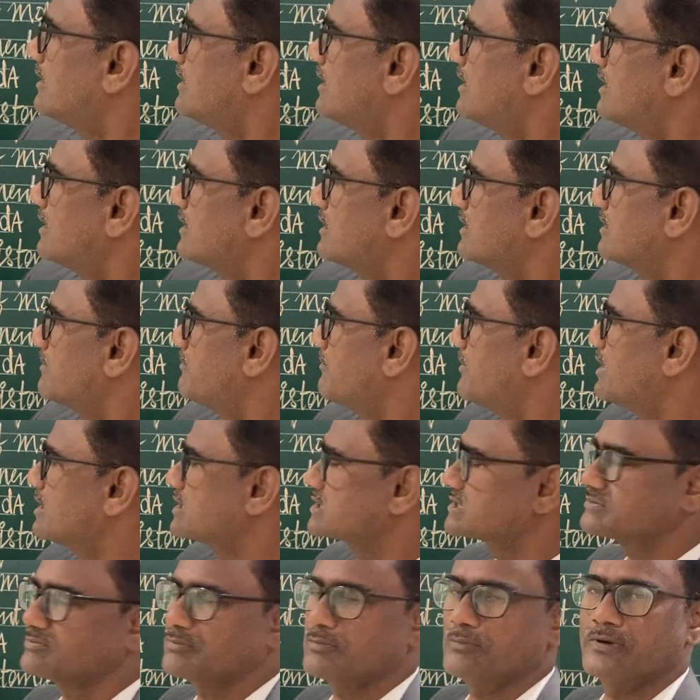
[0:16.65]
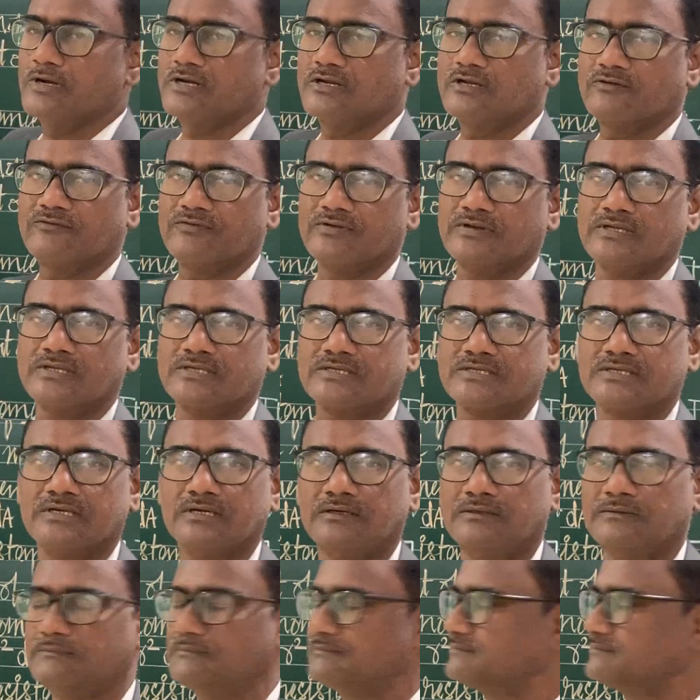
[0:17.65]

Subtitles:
and mass moment of inertia.